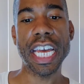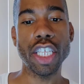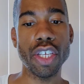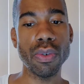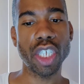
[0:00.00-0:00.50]

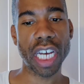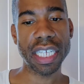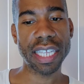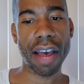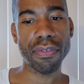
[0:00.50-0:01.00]
and you
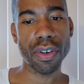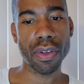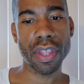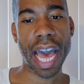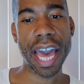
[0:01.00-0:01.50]
chase
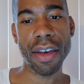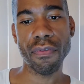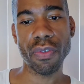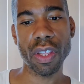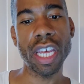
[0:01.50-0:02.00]
after that
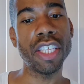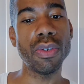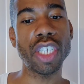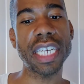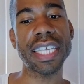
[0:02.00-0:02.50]
inf-
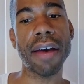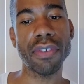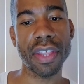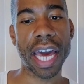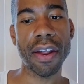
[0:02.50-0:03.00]
and you chase
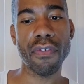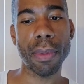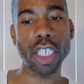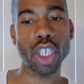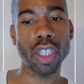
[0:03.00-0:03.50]
after that
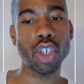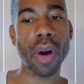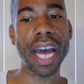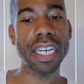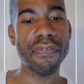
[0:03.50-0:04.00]
information
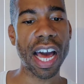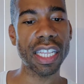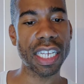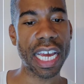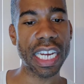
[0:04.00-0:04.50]
trying to
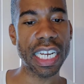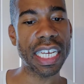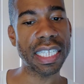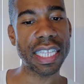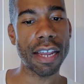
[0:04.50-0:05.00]
validate
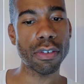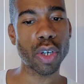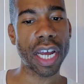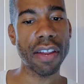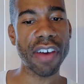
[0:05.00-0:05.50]
it instead
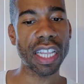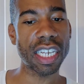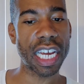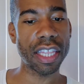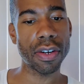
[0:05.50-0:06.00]
of trying to
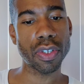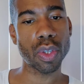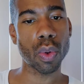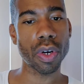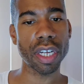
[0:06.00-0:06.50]
validate their
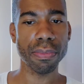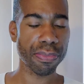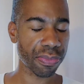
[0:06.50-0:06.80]
story